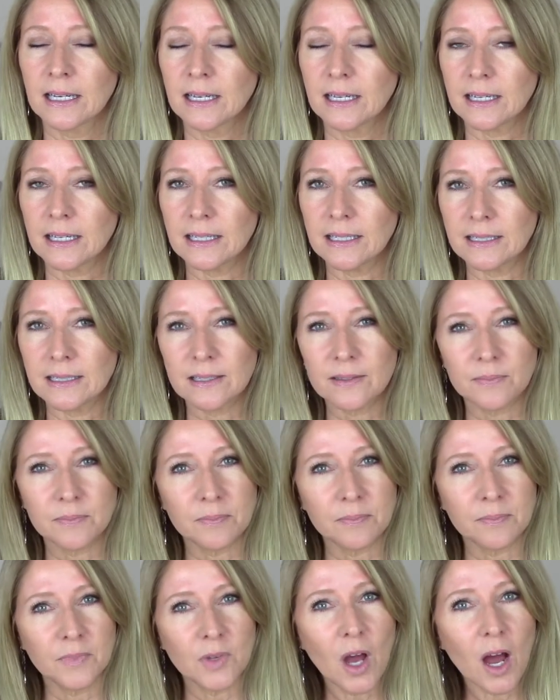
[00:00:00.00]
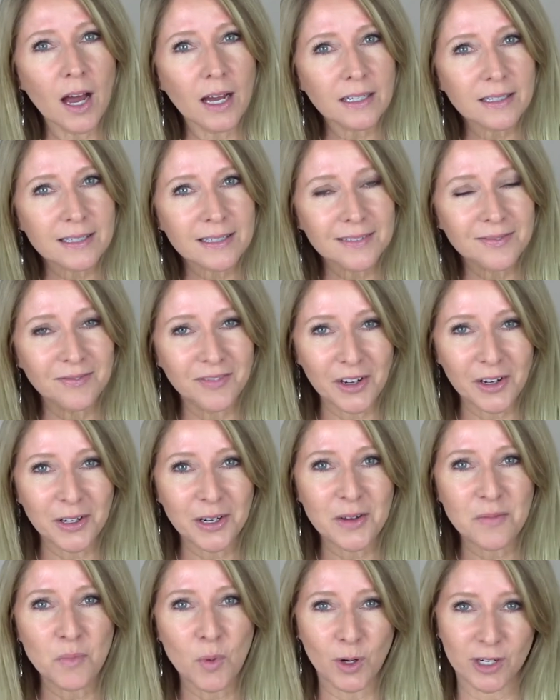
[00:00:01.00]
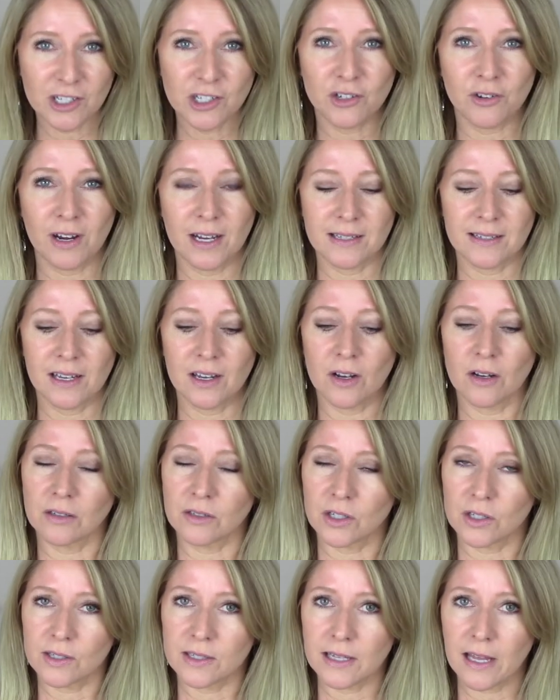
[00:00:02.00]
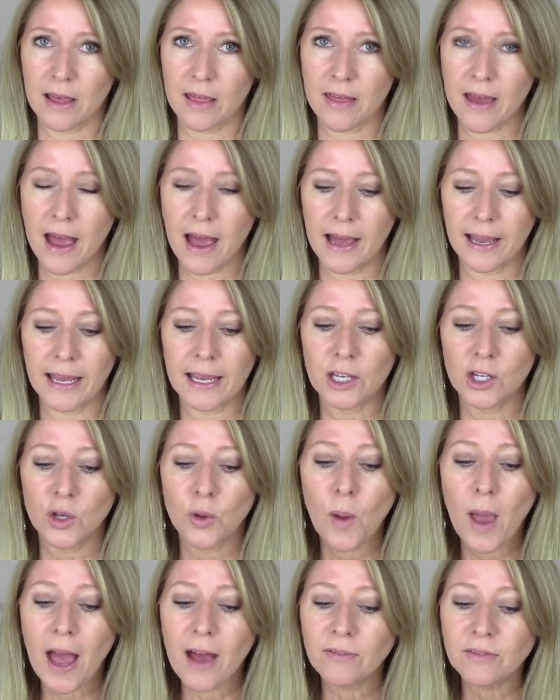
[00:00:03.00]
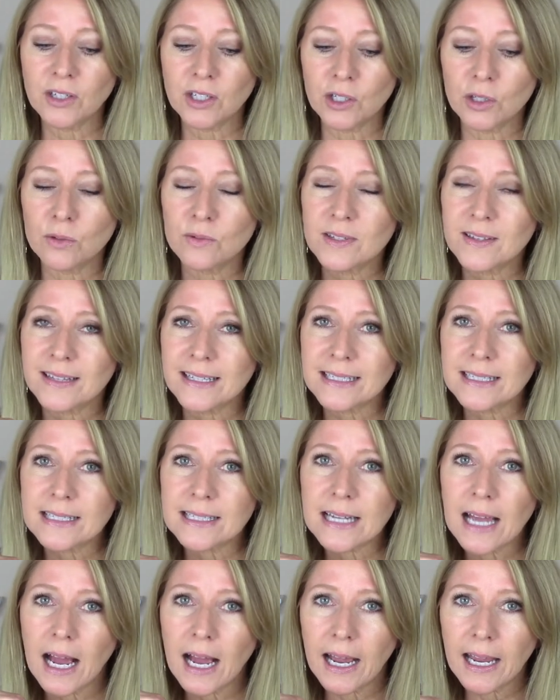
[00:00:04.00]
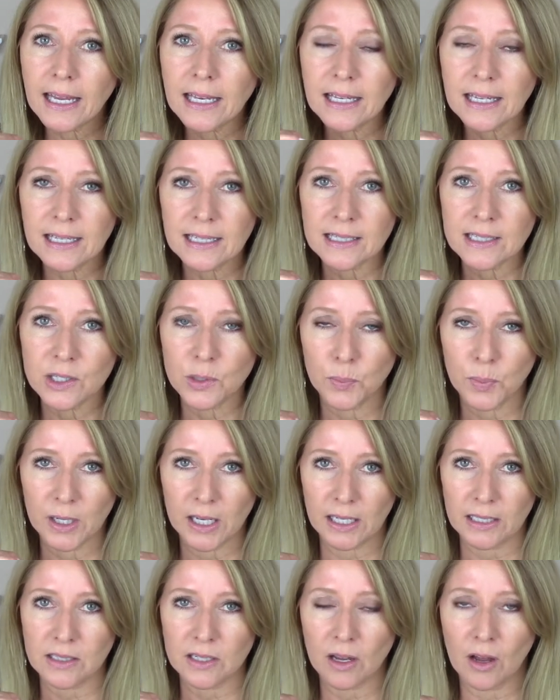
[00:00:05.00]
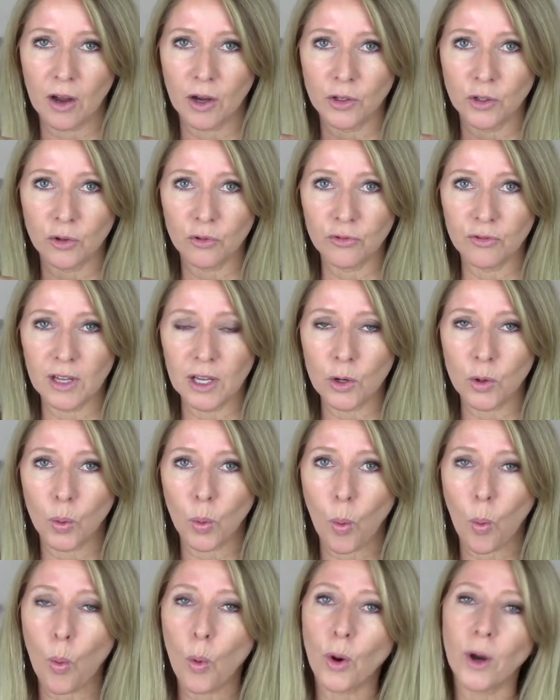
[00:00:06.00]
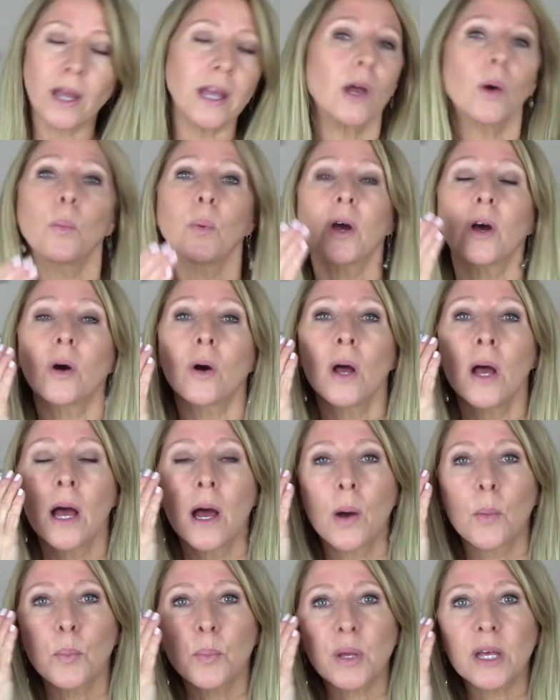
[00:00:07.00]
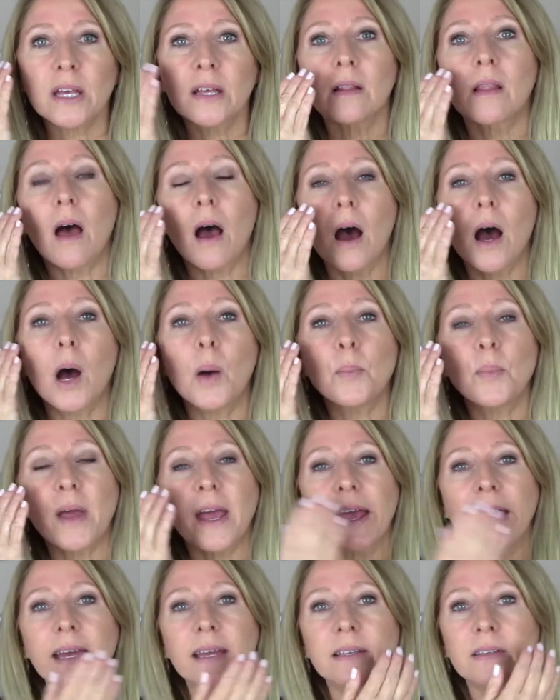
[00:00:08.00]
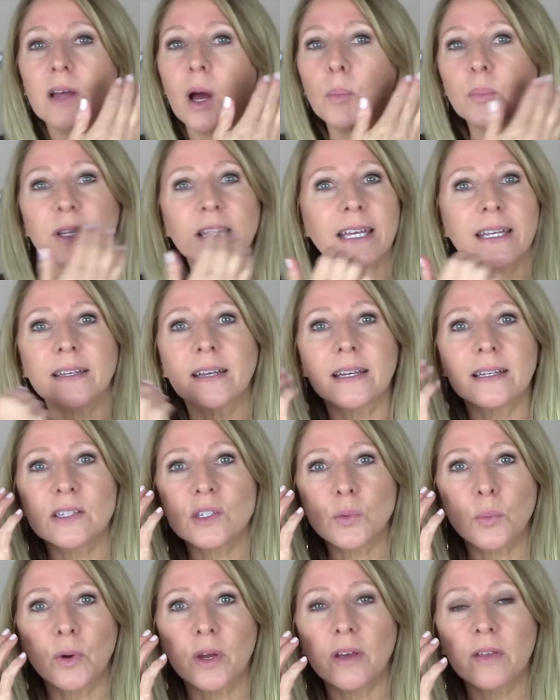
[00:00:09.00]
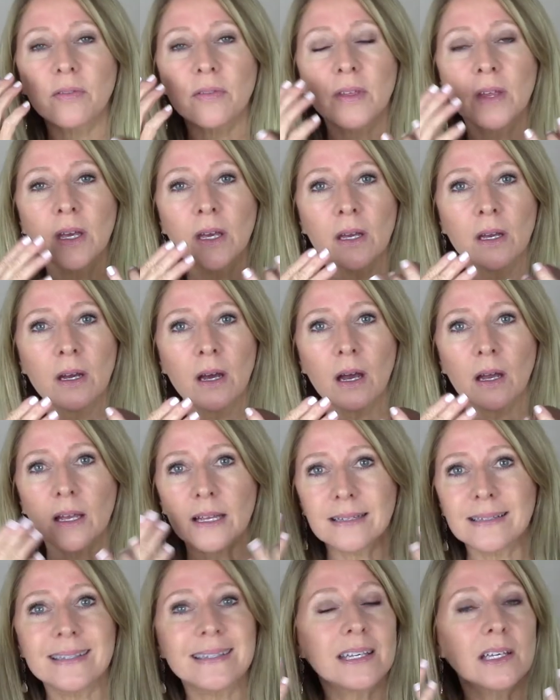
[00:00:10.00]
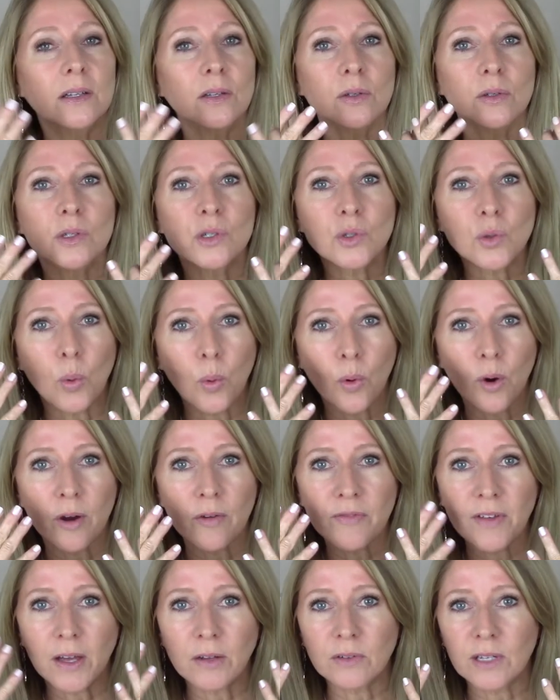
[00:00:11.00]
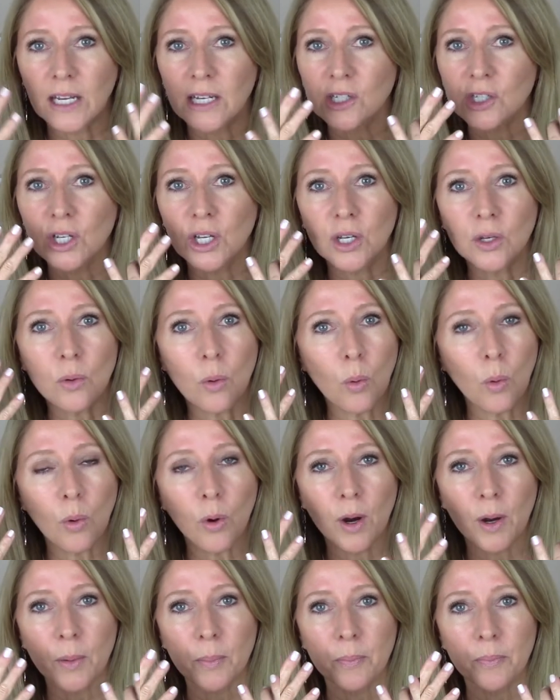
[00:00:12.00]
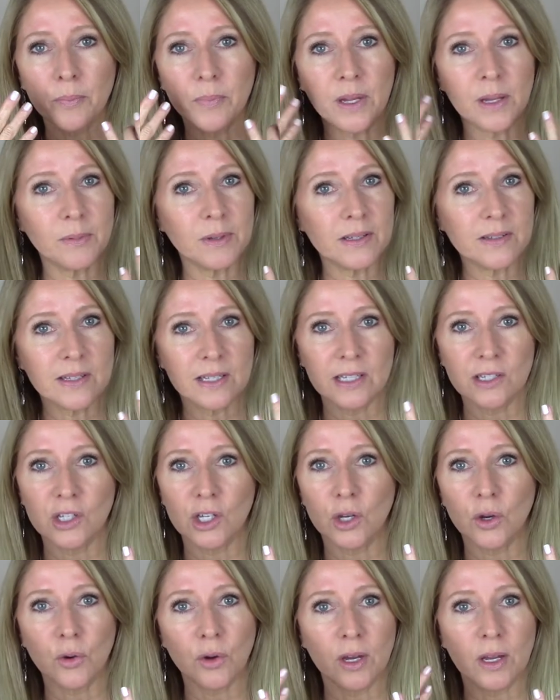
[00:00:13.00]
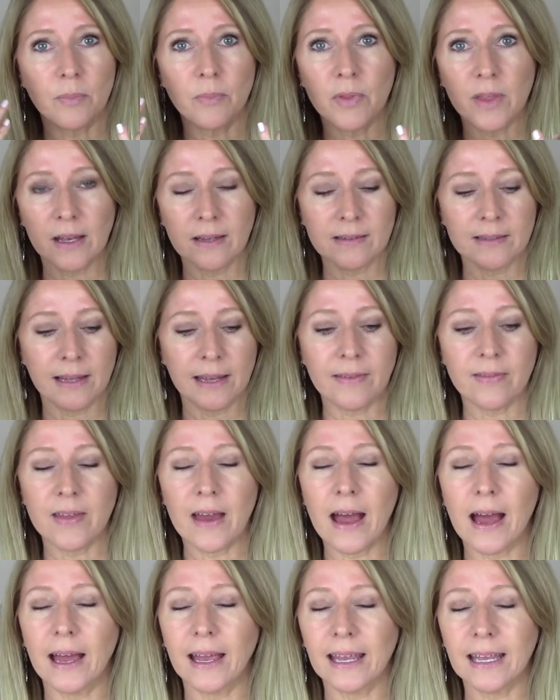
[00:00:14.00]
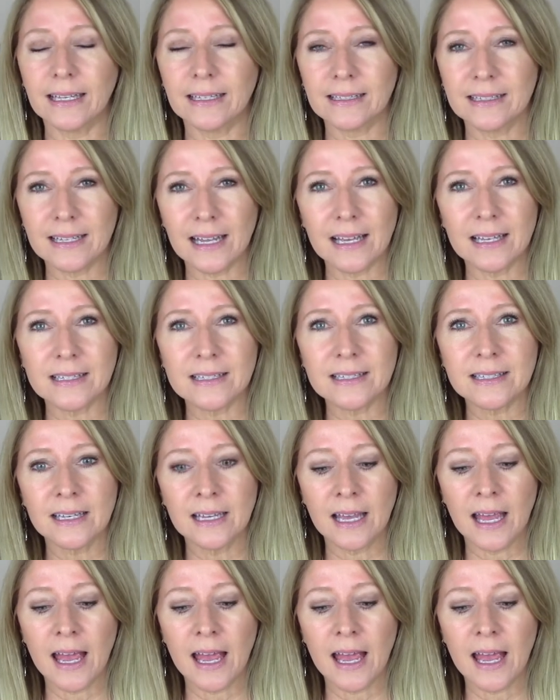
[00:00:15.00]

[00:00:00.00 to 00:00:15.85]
it is not very moisturizing, I'll just say that. You have to use the tiniest bit on your finger or it will pill up and not play nice with concealers or foundation or BBCC cream, things like that. It does